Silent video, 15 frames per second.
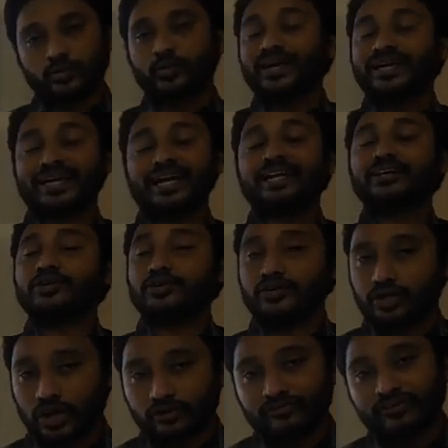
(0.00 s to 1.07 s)
We can
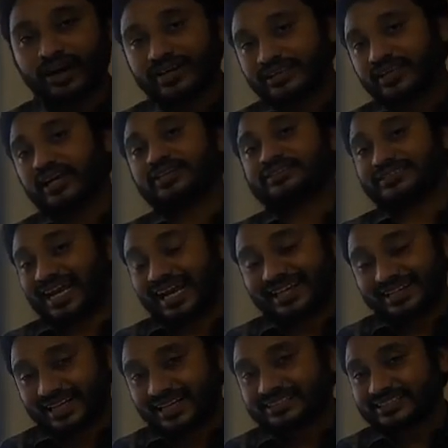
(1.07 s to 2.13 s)
convert the
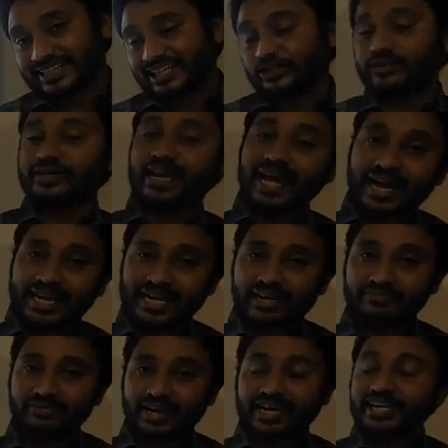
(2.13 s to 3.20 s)
sentence into
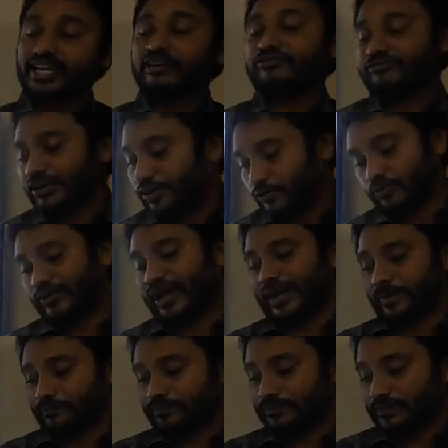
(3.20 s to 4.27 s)
negative in different
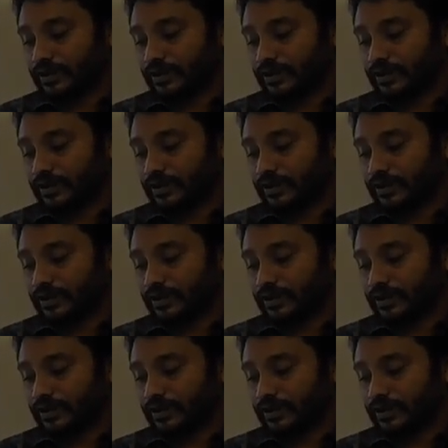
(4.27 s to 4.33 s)
way.